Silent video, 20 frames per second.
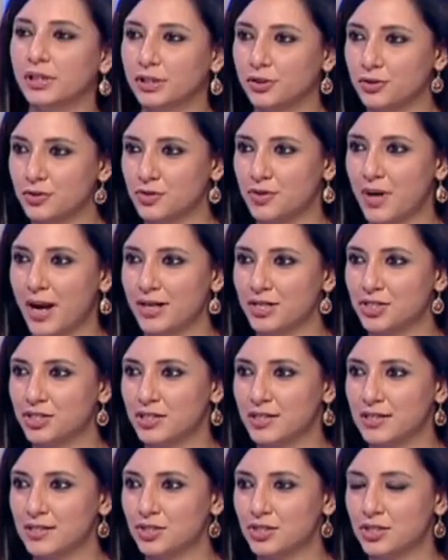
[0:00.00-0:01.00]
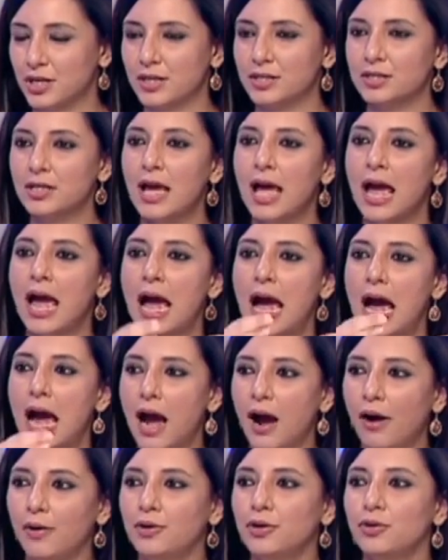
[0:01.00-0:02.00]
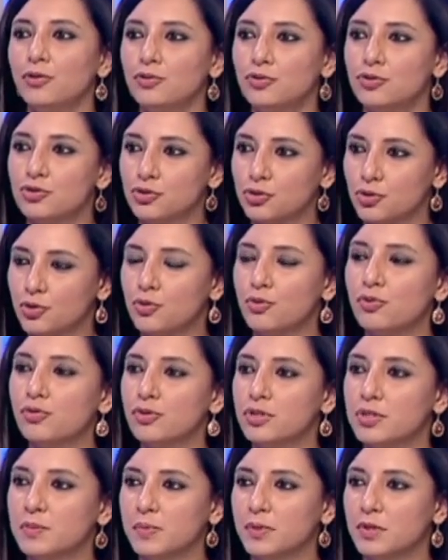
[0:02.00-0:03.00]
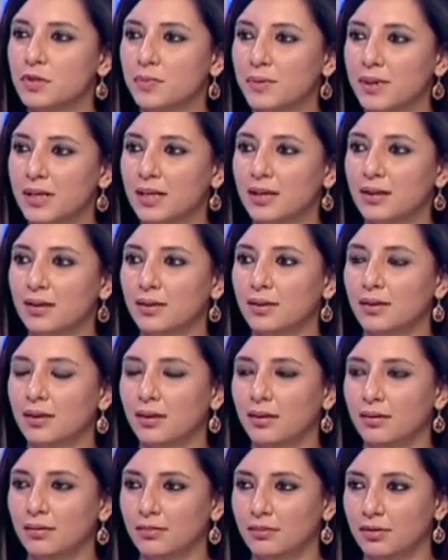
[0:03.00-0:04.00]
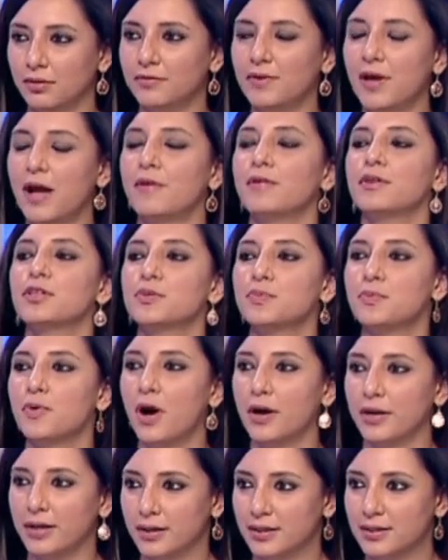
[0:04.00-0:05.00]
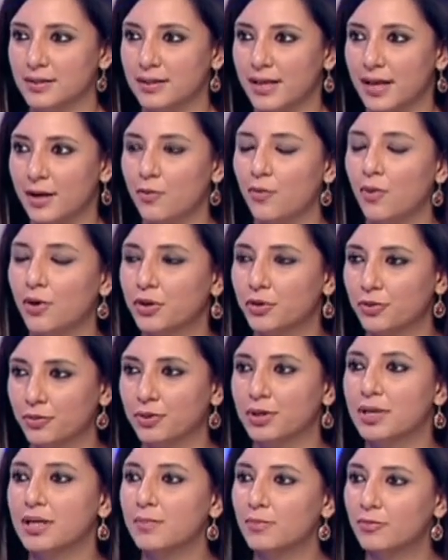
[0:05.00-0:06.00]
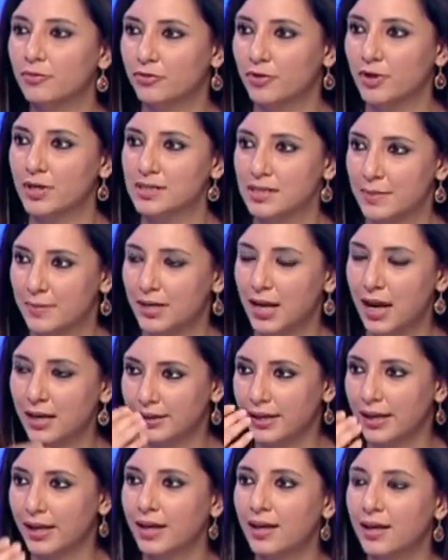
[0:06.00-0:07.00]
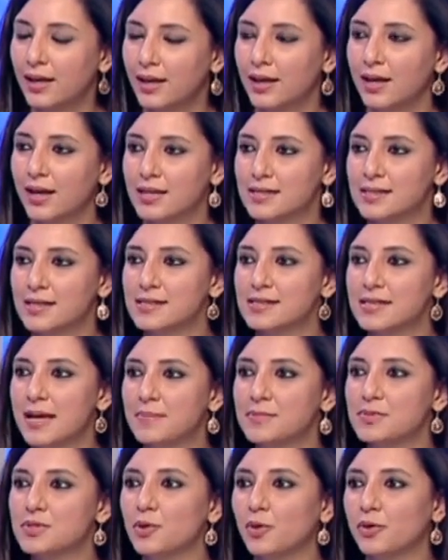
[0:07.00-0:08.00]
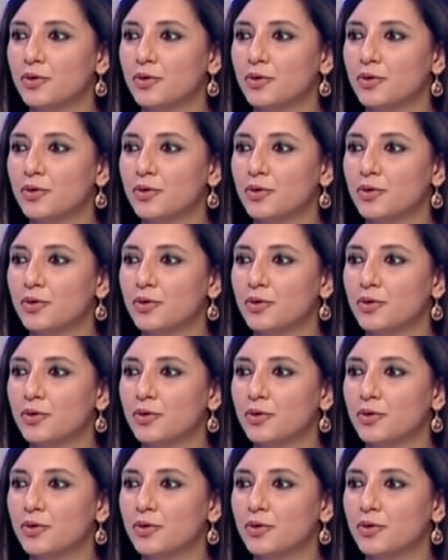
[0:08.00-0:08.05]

or that your strategy has changed. How do you choose between the various products? Like, what do you redeem first? I mean, is there some